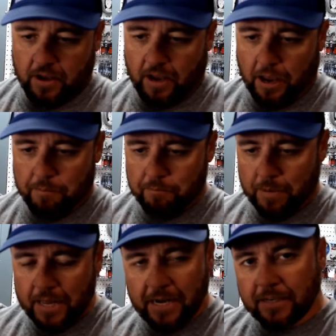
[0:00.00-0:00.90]
And
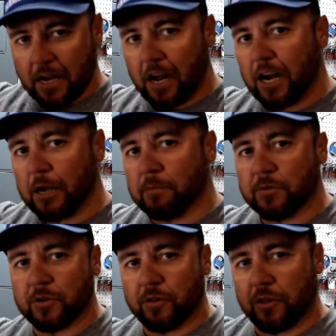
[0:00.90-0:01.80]
many
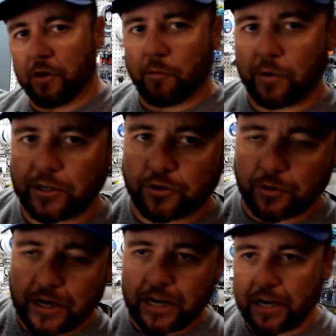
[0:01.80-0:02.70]
times the
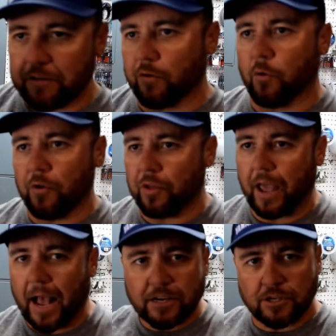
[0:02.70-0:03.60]
retrieve or the
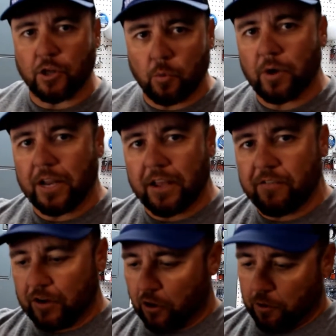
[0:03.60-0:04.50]
action that we're
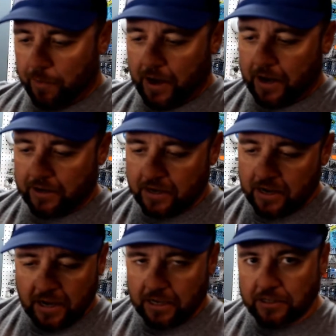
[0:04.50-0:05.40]
giving on the bait
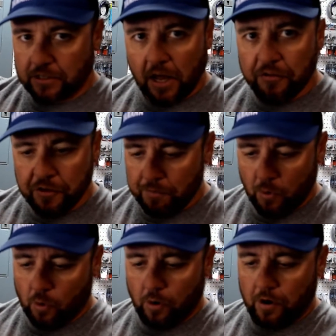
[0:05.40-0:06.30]
is nothing
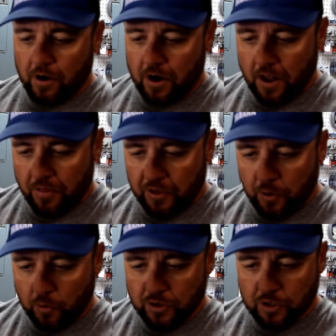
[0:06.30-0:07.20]
more
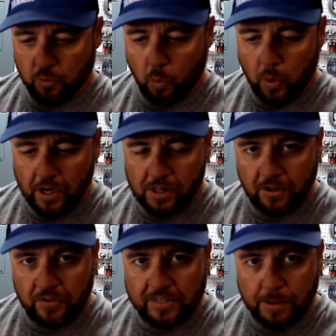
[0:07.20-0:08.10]
than just
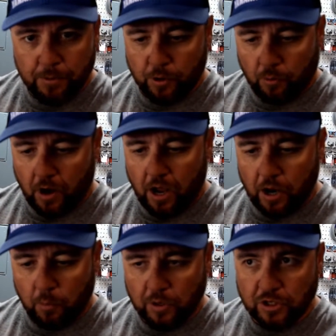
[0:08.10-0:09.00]
wiggling the tip of the
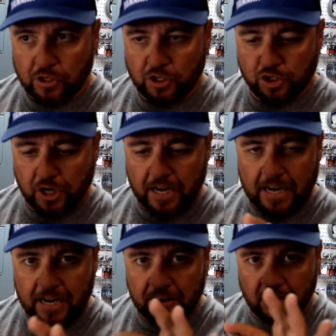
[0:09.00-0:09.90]
rod, which is
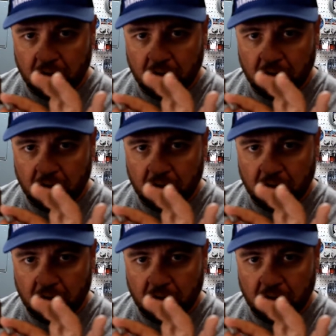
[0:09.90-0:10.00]
shaking